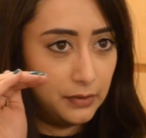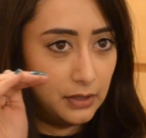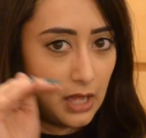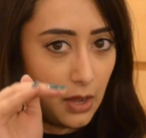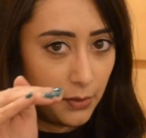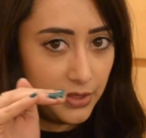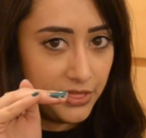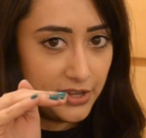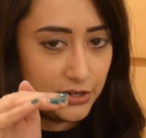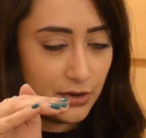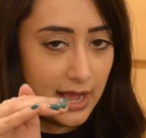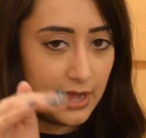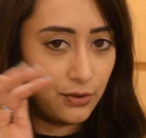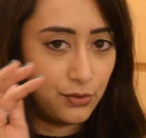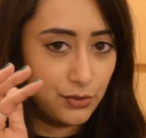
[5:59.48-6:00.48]
lower than your
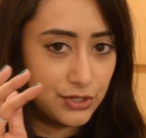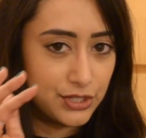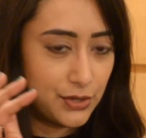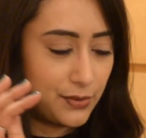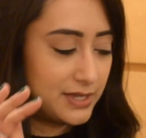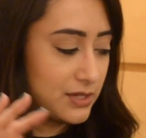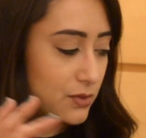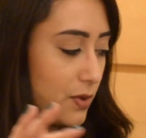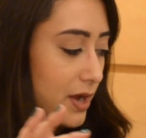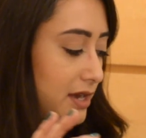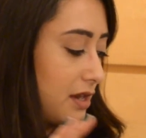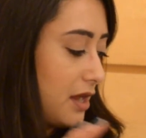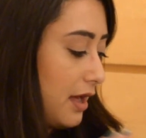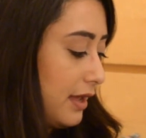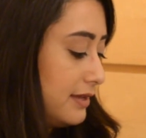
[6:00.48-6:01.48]
ankles, so it's
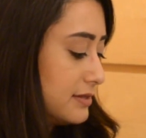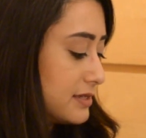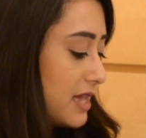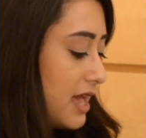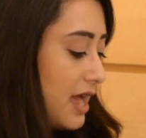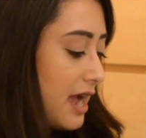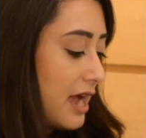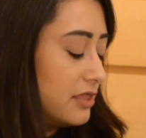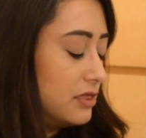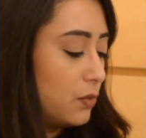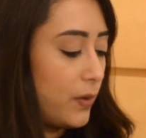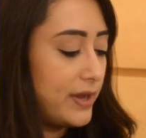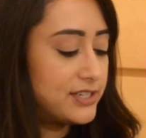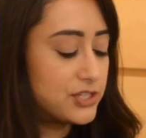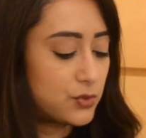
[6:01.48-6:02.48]
quite nice. And the
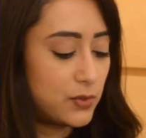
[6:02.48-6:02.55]
waist